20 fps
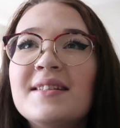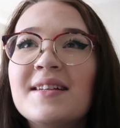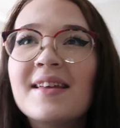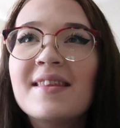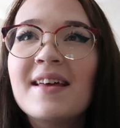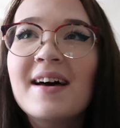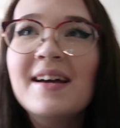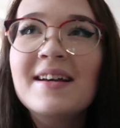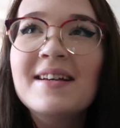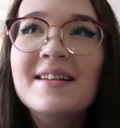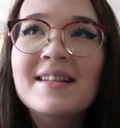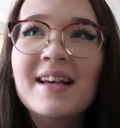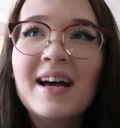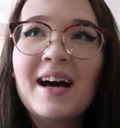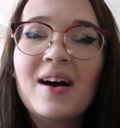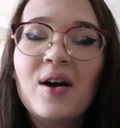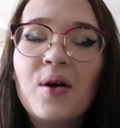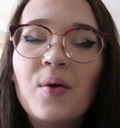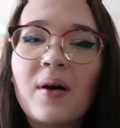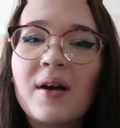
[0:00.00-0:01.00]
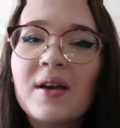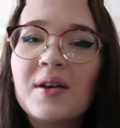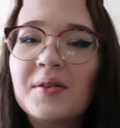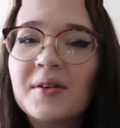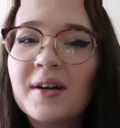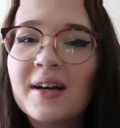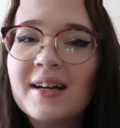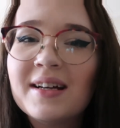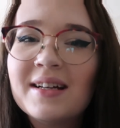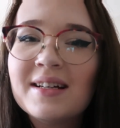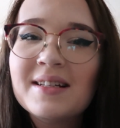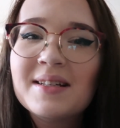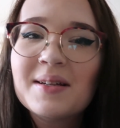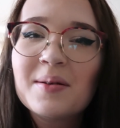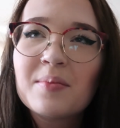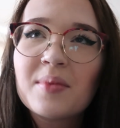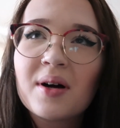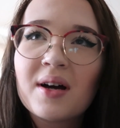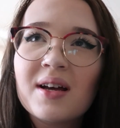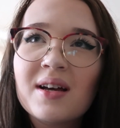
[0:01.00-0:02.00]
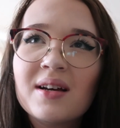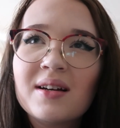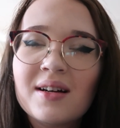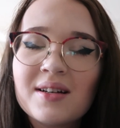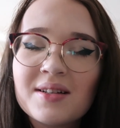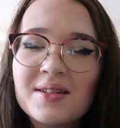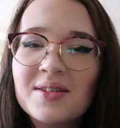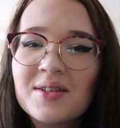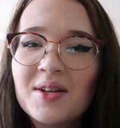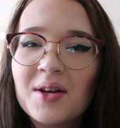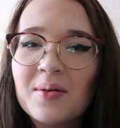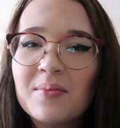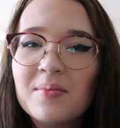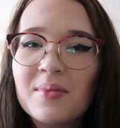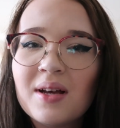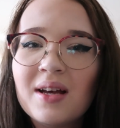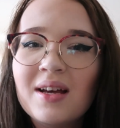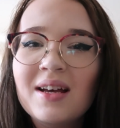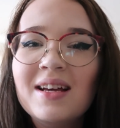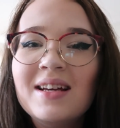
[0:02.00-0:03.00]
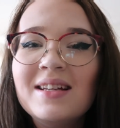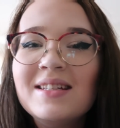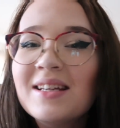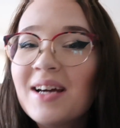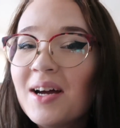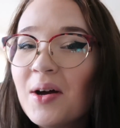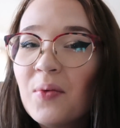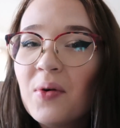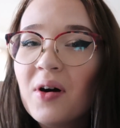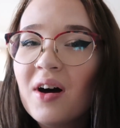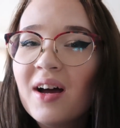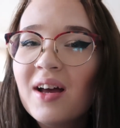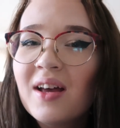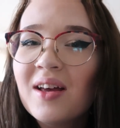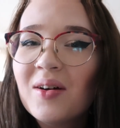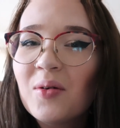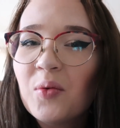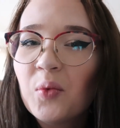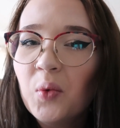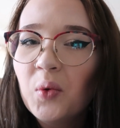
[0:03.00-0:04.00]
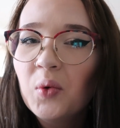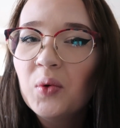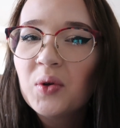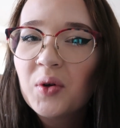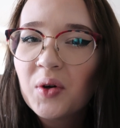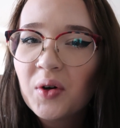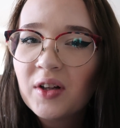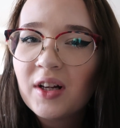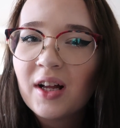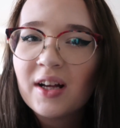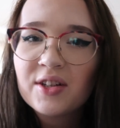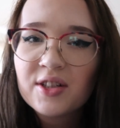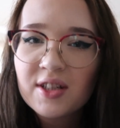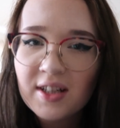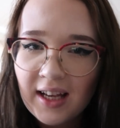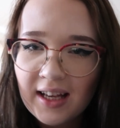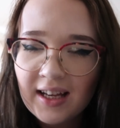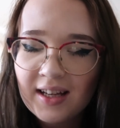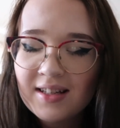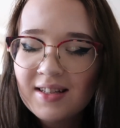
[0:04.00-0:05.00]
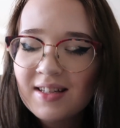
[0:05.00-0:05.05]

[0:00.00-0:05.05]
So yeah, that is how I created my custom DIY wall collage kit.